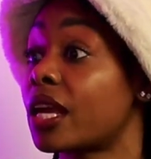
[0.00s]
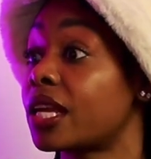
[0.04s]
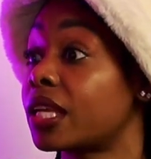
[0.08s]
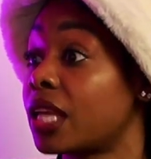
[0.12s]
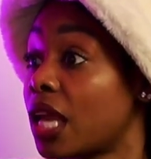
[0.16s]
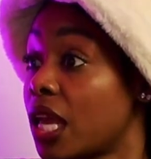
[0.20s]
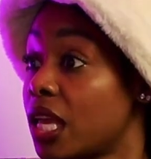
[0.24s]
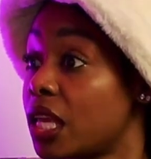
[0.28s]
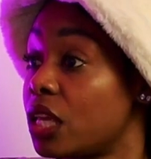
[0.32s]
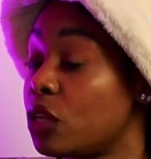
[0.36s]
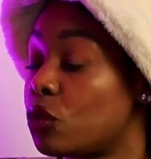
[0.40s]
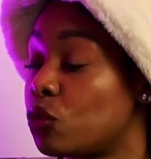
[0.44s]
I
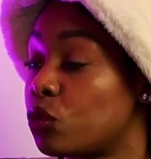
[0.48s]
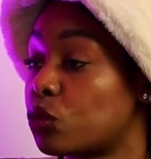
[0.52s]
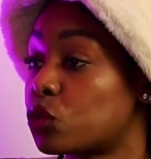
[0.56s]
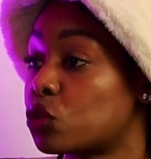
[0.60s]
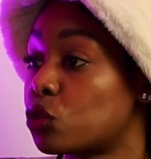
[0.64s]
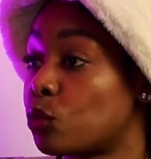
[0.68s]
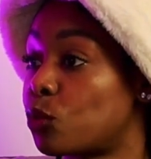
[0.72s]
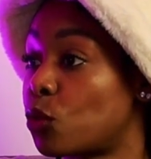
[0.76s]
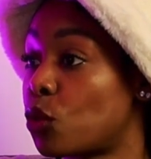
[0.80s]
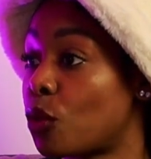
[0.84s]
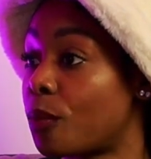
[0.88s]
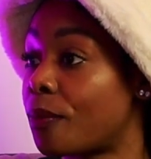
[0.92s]
get equal
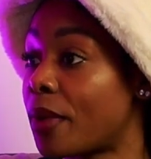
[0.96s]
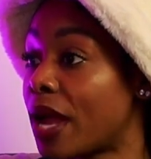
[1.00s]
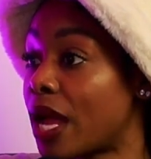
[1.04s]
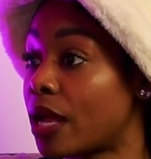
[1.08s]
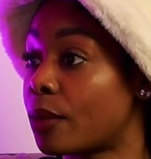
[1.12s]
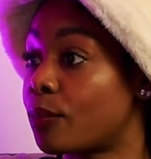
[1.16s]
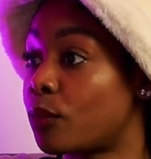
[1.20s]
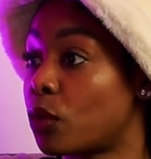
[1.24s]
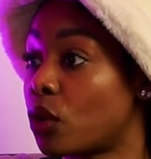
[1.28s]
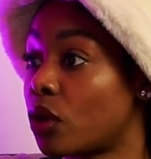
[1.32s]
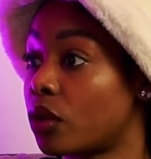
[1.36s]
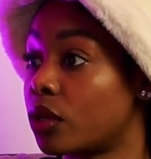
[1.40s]
support
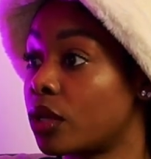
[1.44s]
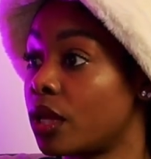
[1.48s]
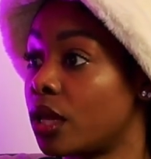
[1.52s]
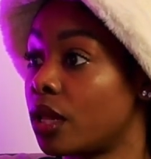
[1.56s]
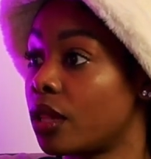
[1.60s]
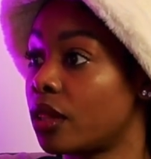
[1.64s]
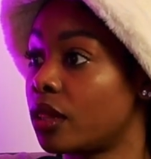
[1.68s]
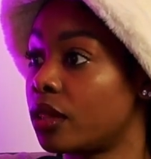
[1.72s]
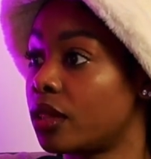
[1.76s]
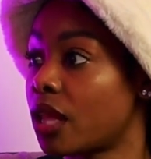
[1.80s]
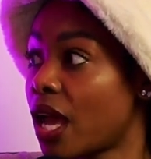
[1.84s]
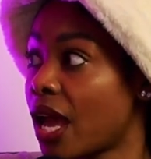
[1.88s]
back, but
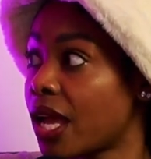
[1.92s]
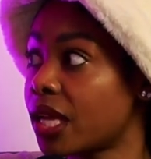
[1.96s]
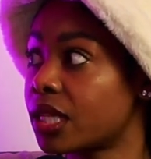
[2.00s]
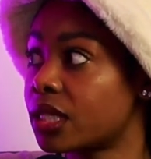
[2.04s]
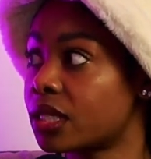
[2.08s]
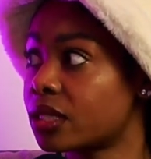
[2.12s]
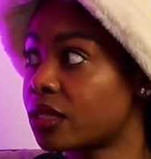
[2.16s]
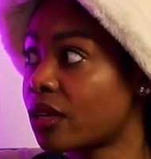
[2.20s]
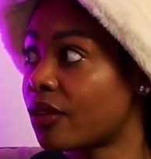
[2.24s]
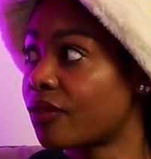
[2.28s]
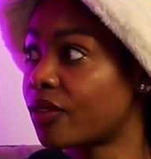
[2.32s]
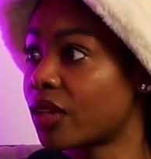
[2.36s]
that
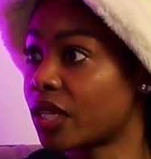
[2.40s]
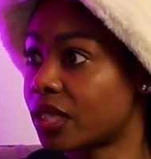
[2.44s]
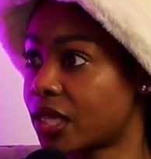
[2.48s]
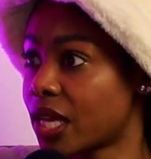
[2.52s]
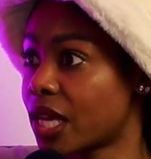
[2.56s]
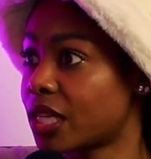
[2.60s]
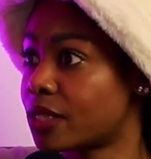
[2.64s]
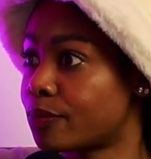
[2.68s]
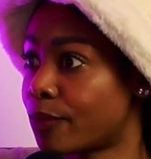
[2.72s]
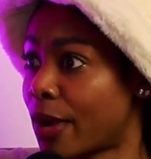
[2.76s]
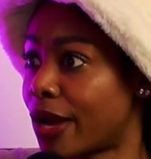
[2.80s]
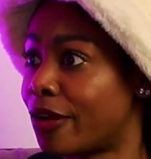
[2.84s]
is stuff that
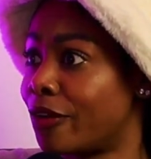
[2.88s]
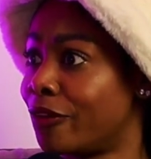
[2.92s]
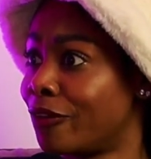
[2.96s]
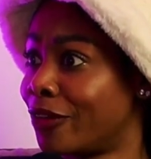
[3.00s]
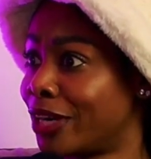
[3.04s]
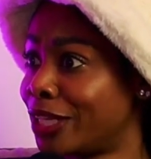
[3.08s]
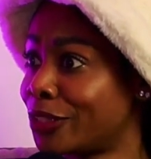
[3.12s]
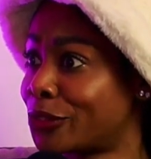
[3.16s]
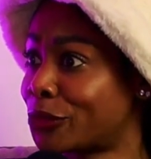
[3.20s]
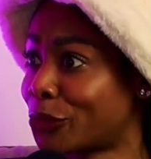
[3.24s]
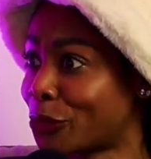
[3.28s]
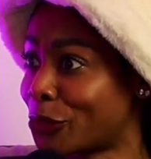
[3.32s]
takes my
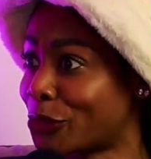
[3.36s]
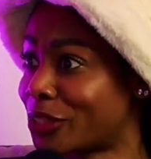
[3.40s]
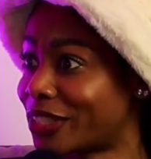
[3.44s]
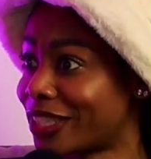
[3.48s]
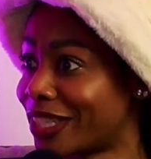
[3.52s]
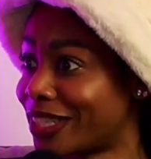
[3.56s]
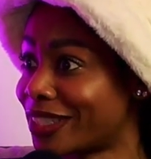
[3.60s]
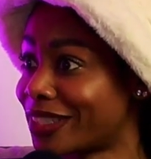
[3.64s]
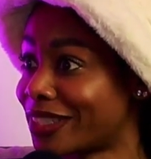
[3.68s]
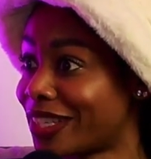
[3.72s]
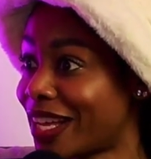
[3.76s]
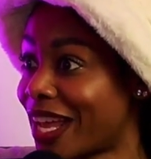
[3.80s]

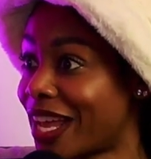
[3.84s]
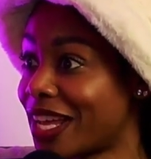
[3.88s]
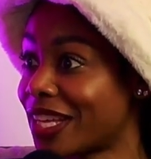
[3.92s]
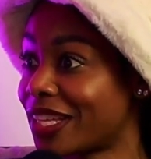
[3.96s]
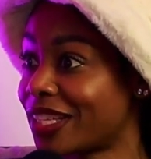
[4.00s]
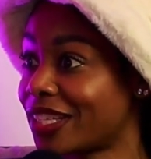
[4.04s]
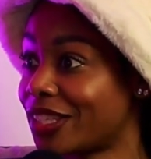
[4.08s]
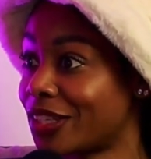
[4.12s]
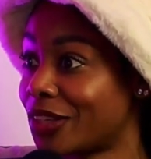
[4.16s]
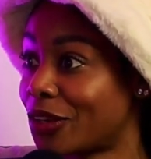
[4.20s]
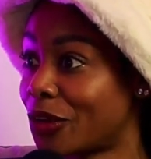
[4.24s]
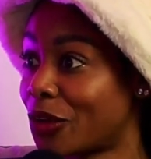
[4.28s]
resources.
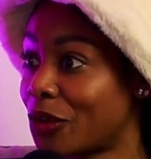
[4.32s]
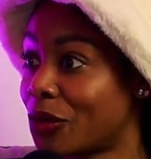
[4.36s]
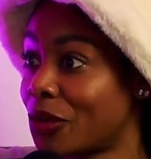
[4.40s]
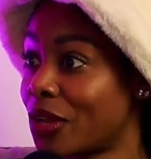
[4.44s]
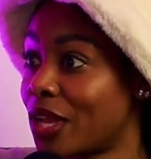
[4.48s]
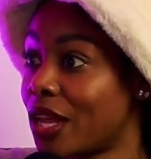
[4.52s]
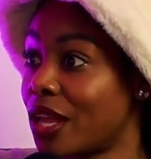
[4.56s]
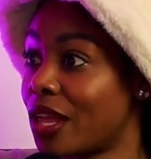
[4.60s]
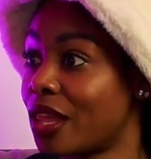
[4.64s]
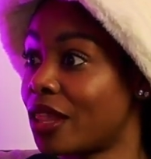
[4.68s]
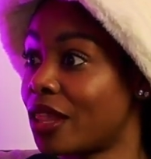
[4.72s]
Like, you know,